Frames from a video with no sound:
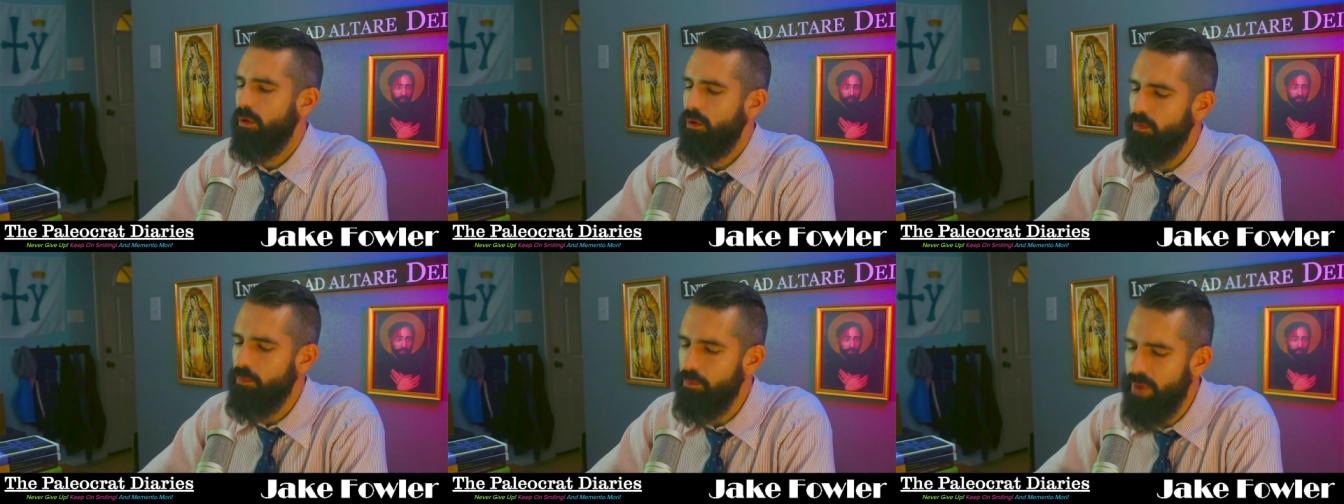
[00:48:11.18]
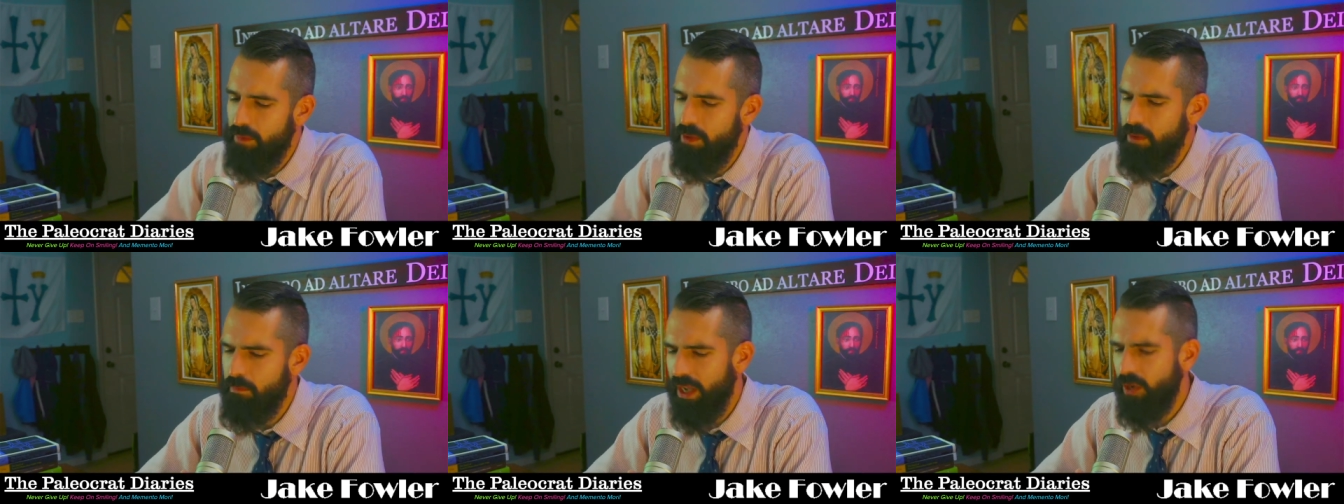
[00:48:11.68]
Maybe
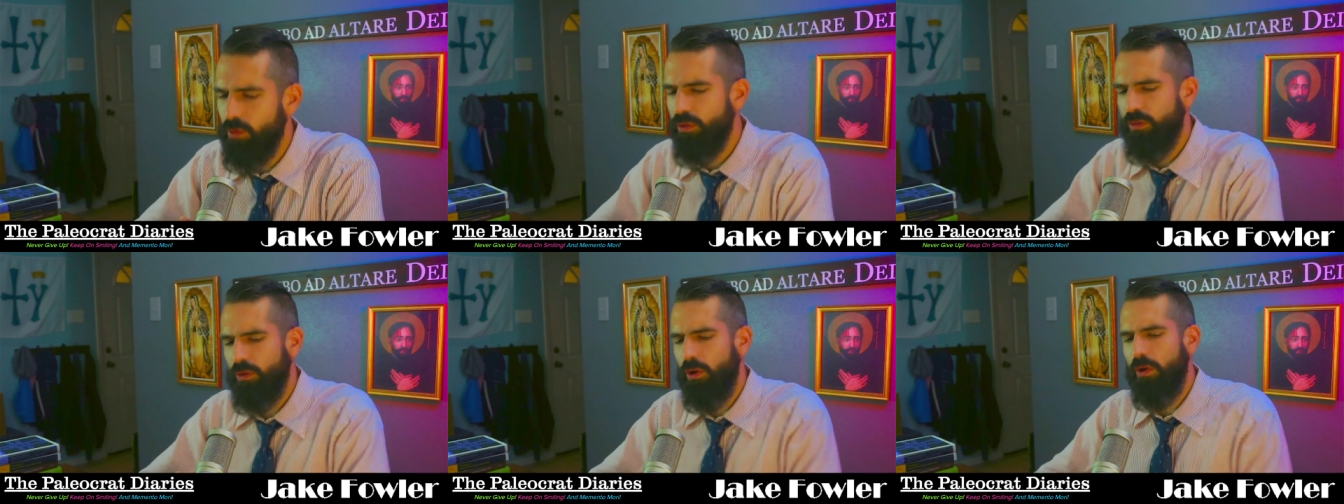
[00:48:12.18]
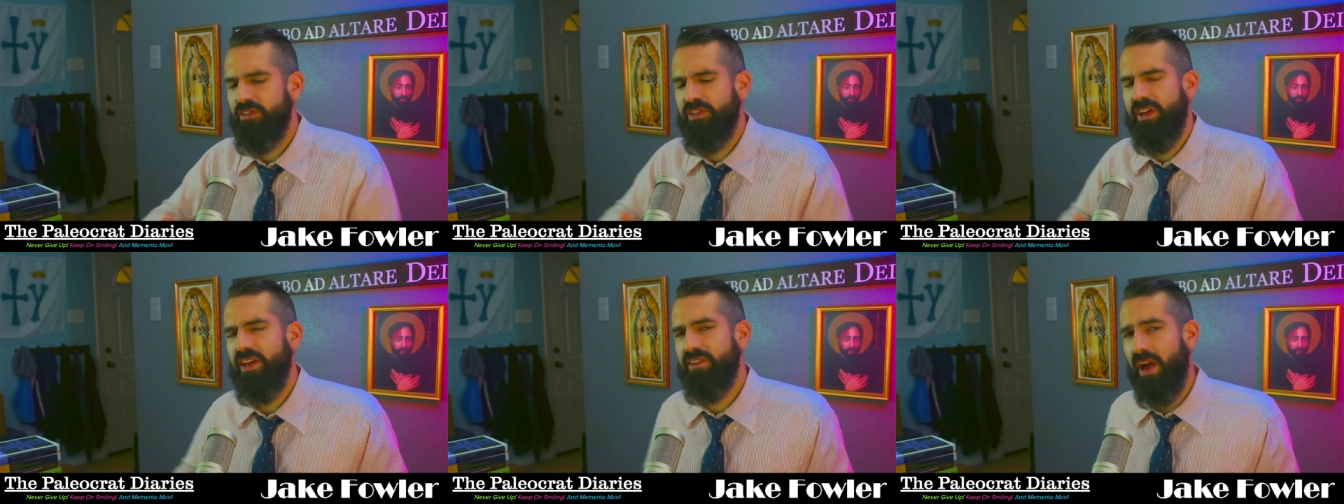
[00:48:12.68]
Michael III is
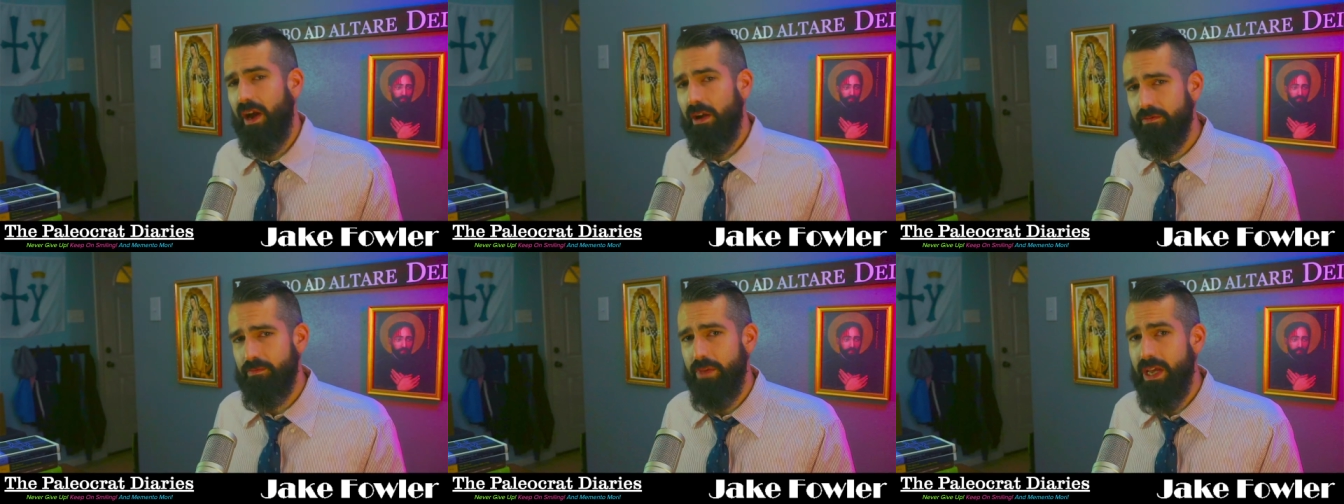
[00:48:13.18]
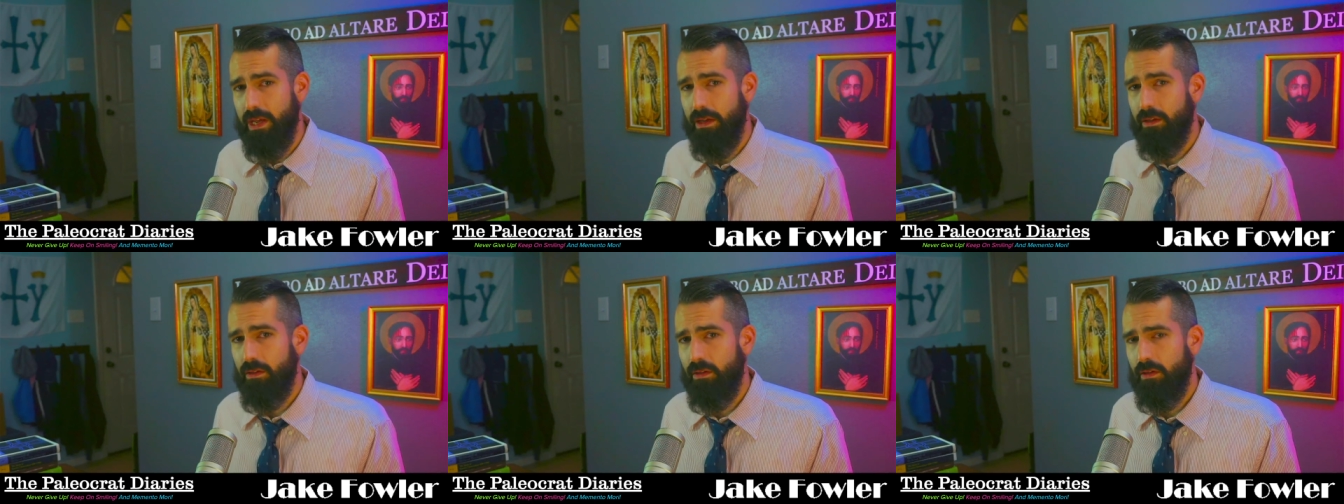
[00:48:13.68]
getting tired of me.
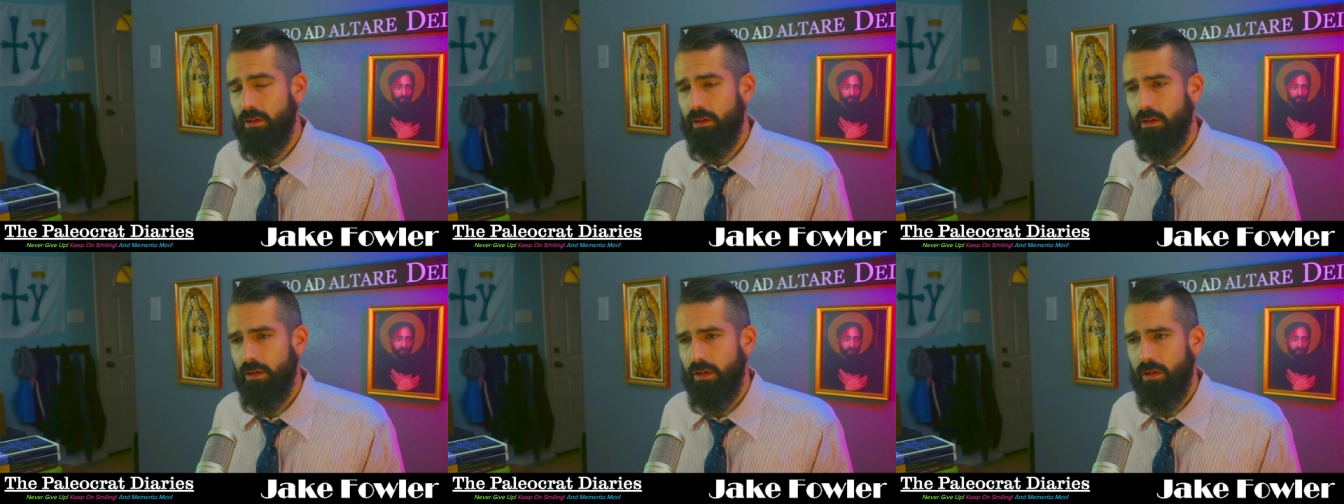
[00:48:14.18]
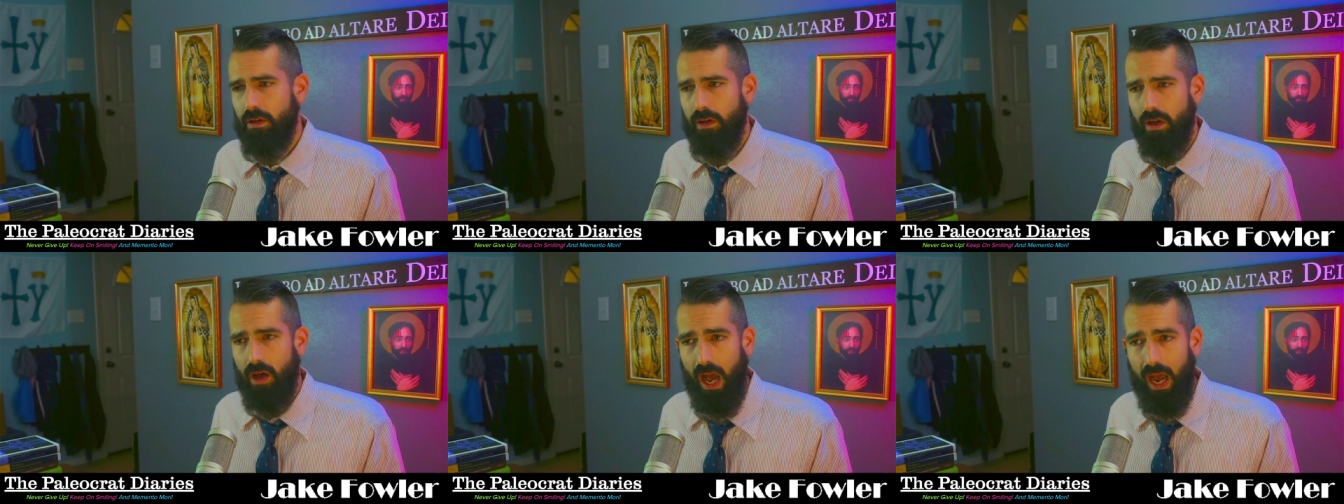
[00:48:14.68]

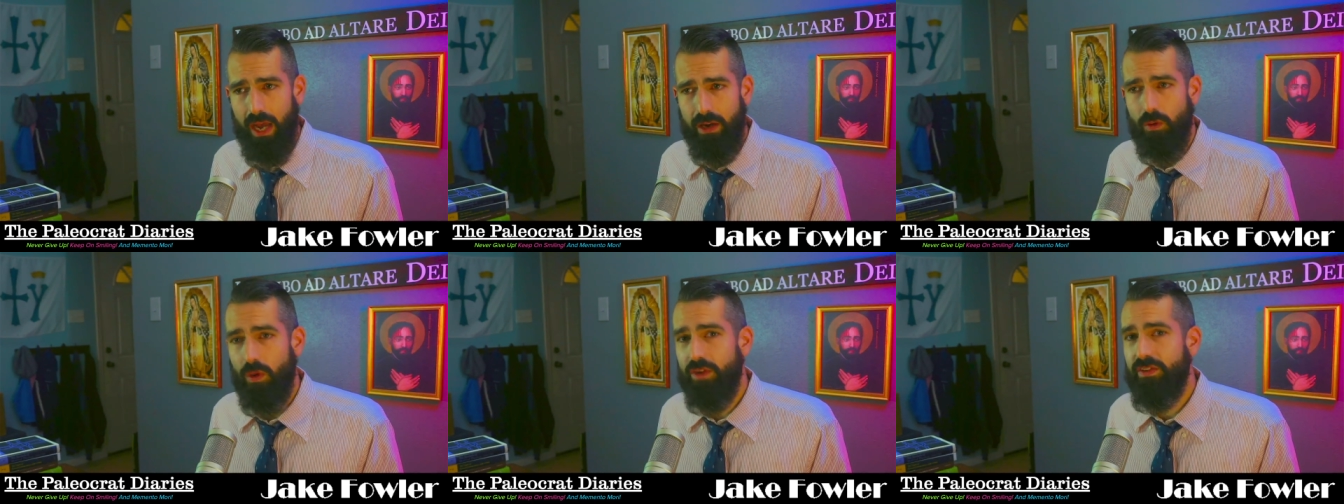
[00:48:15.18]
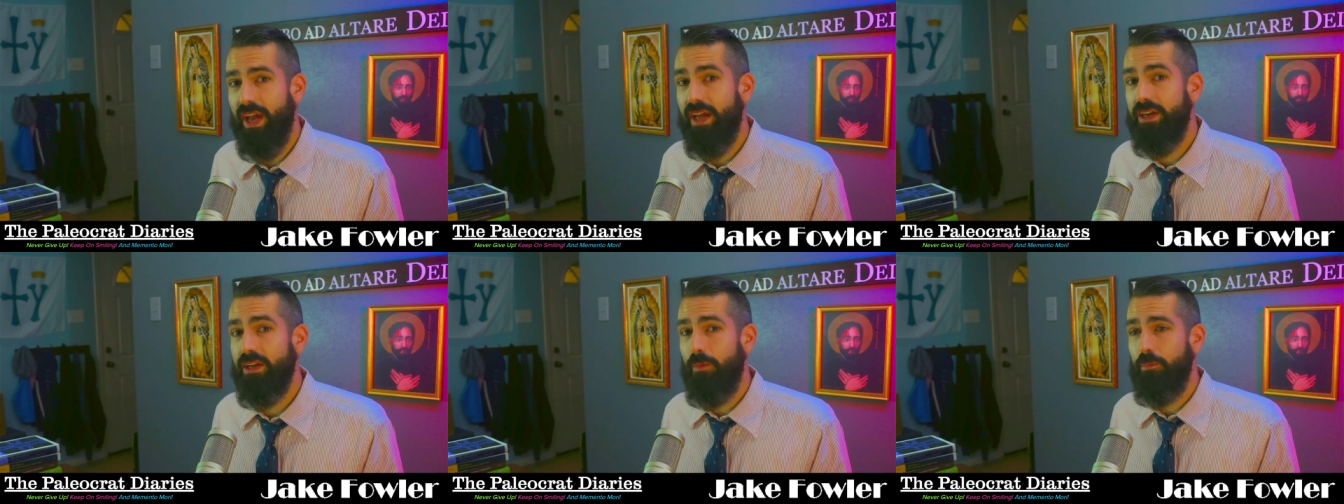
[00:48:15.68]
I don't want to
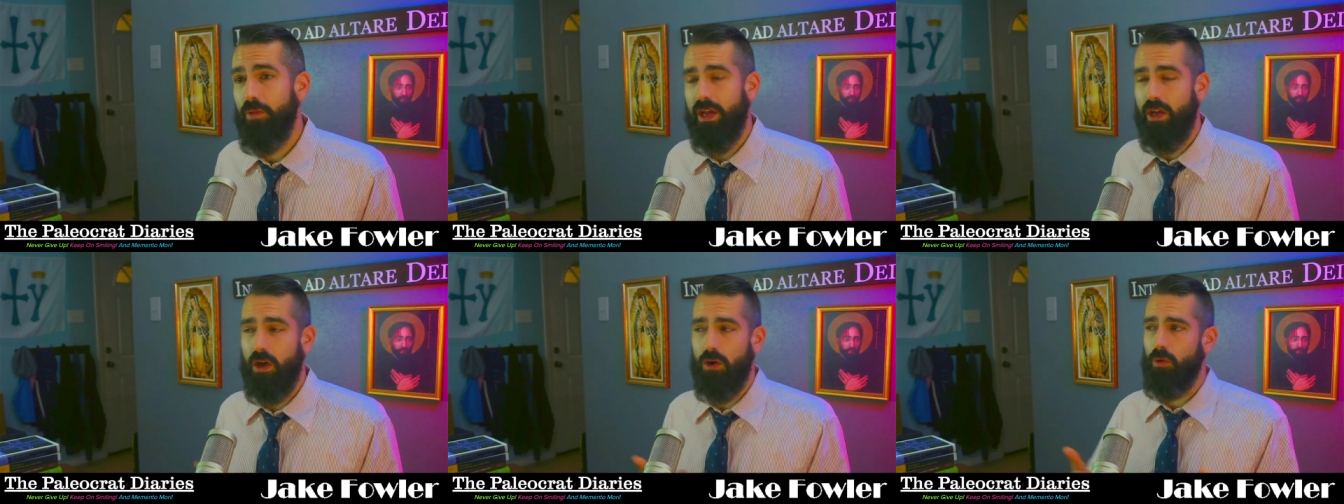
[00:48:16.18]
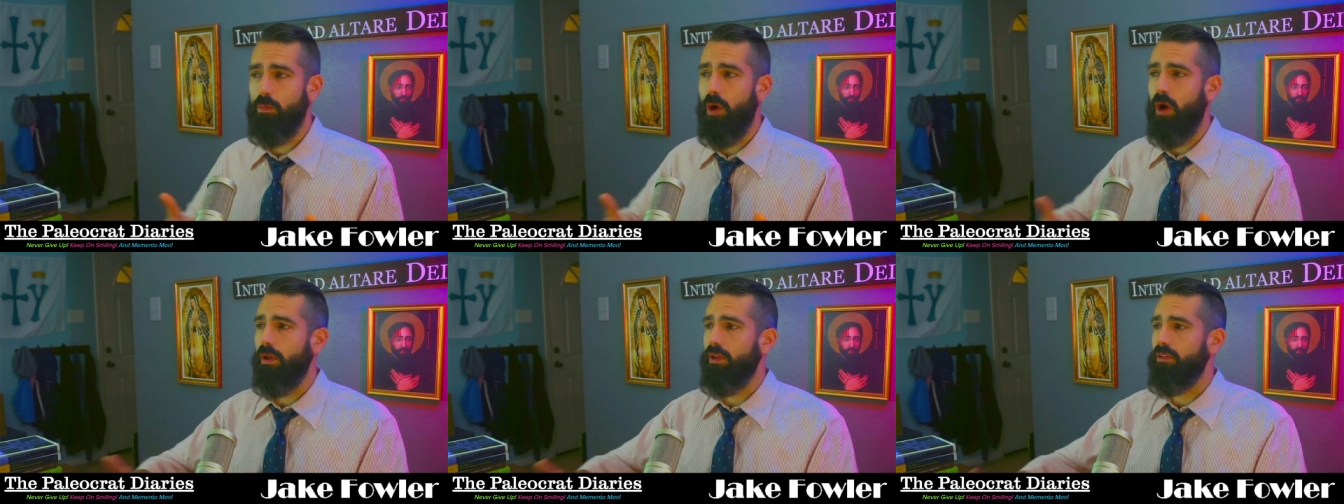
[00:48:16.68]
end up like Uncle
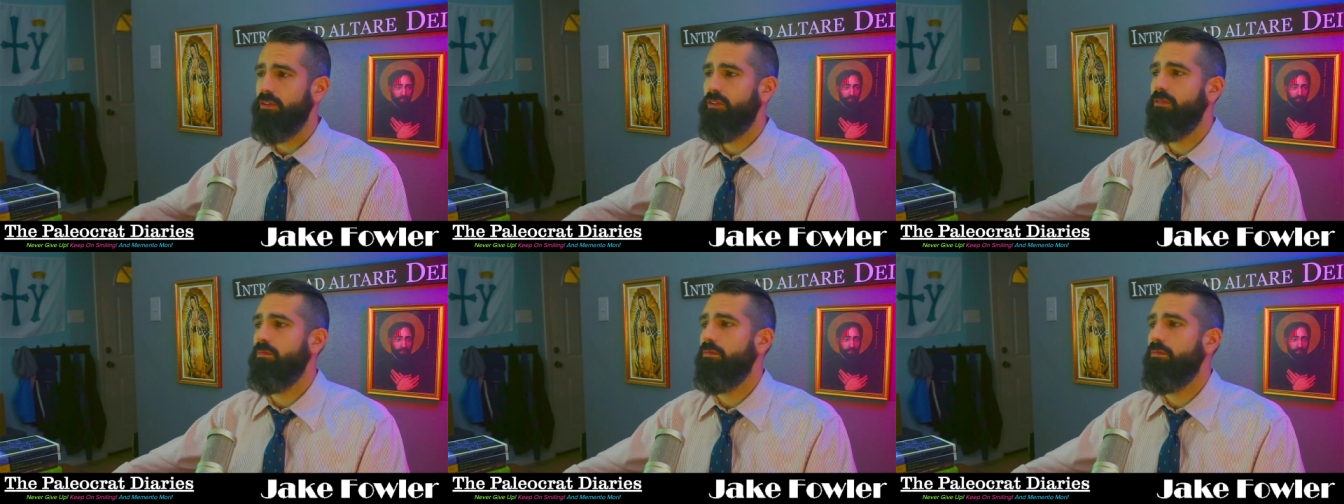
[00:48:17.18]
Bardas.